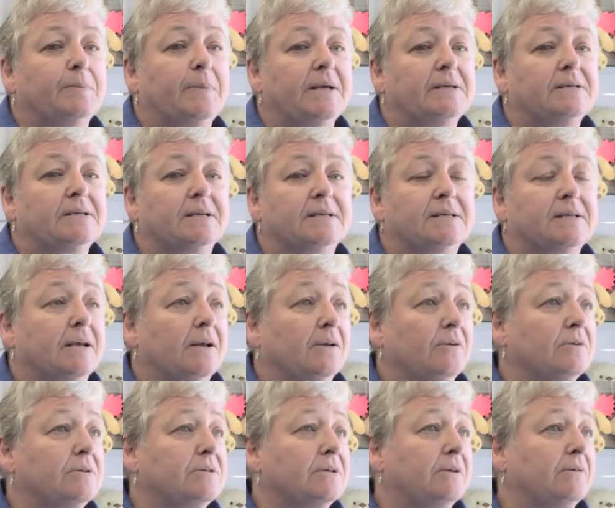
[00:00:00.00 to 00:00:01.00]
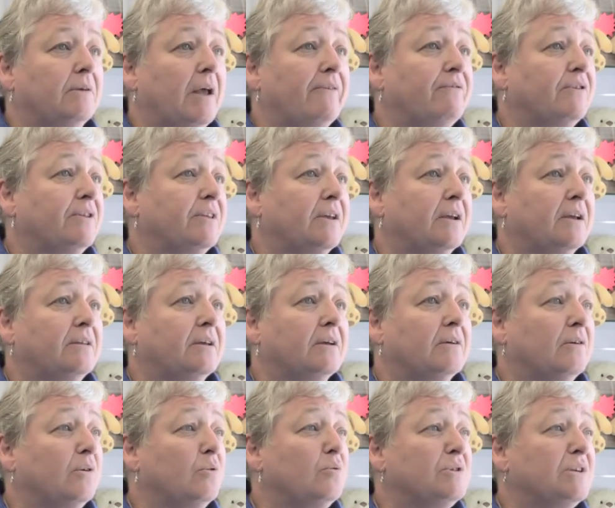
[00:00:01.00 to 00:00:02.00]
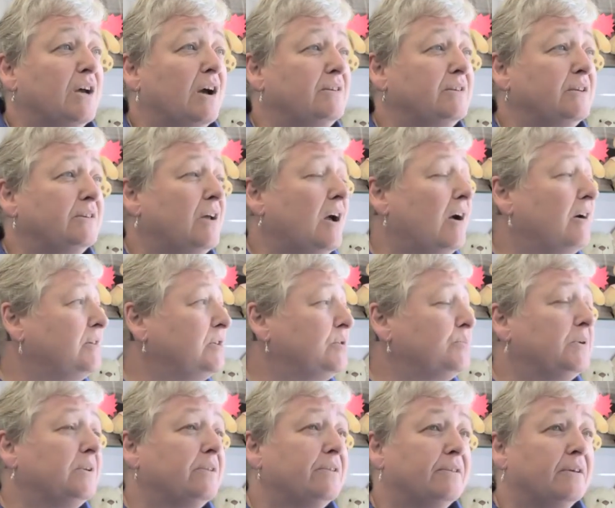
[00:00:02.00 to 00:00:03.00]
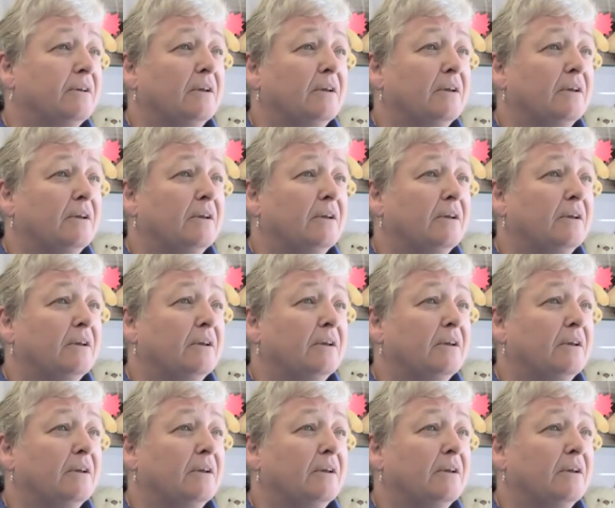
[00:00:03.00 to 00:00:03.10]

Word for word: the basic skills and everything that goes hand in hand with